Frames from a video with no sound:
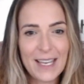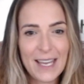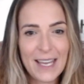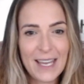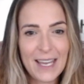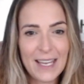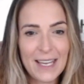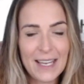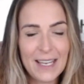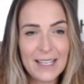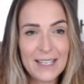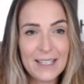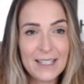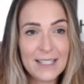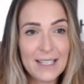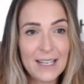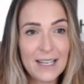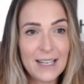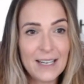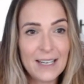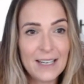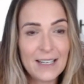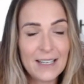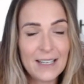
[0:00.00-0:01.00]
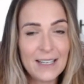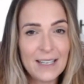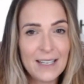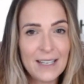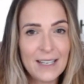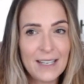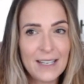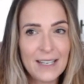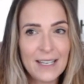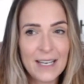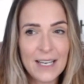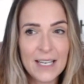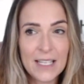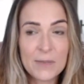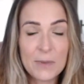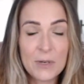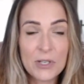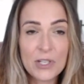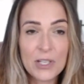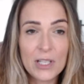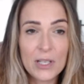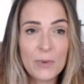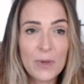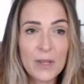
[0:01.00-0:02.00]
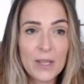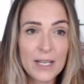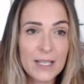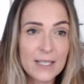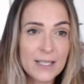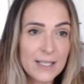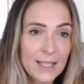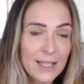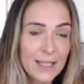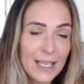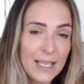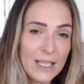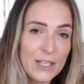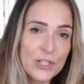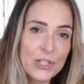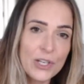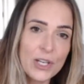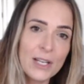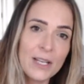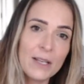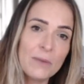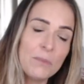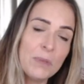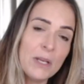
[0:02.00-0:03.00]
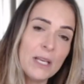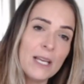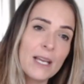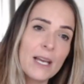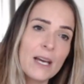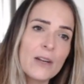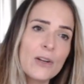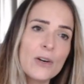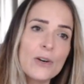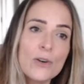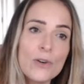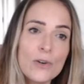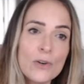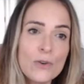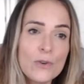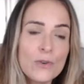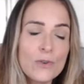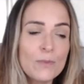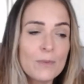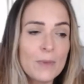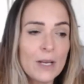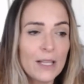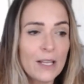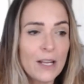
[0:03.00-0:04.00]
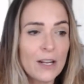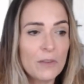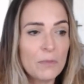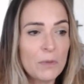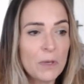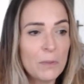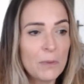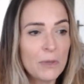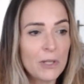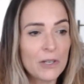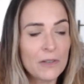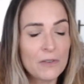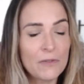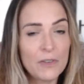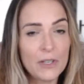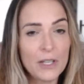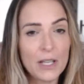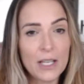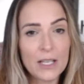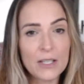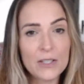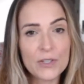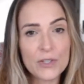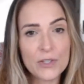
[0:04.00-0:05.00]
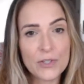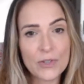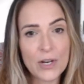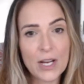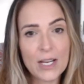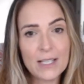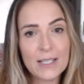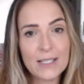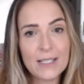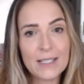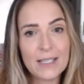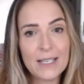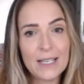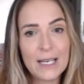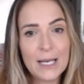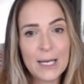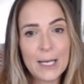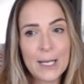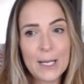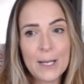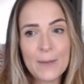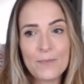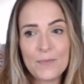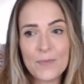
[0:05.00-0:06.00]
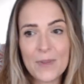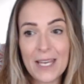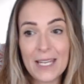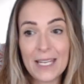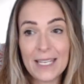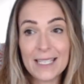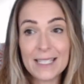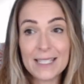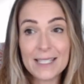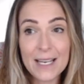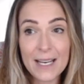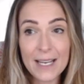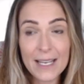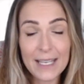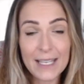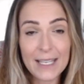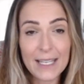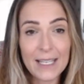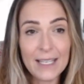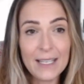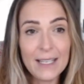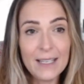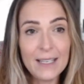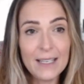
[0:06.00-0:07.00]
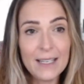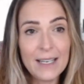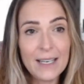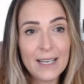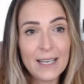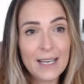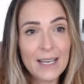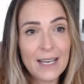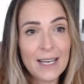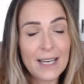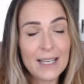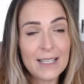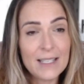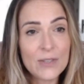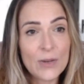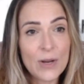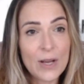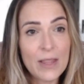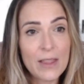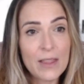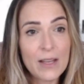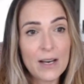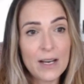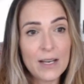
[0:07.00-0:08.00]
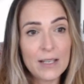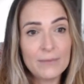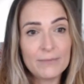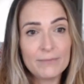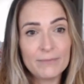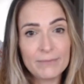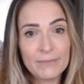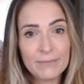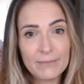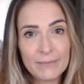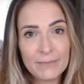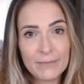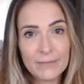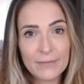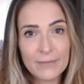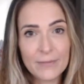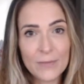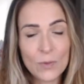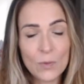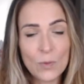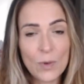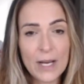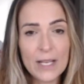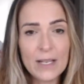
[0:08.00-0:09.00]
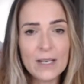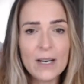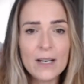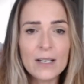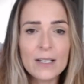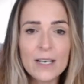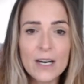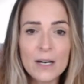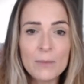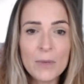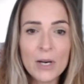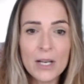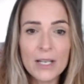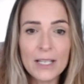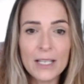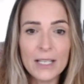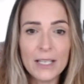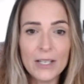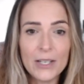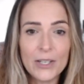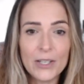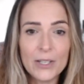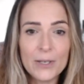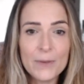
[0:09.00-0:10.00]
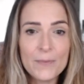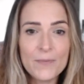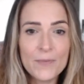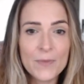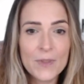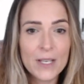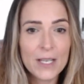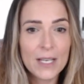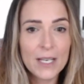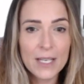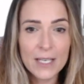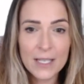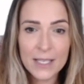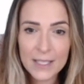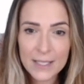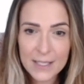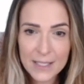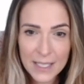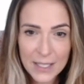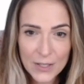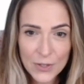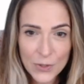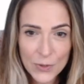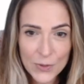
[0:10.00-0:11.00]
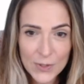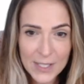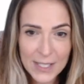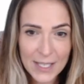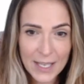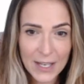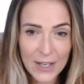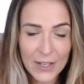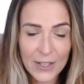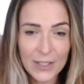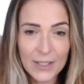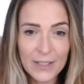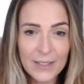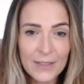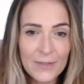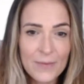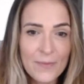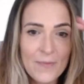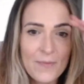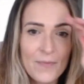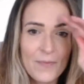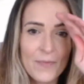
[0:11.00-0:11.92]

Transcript: And especially with isolation and being at home, a lot of people are feeling stress and anxiety. And so I thought, why not come on here, see who's there,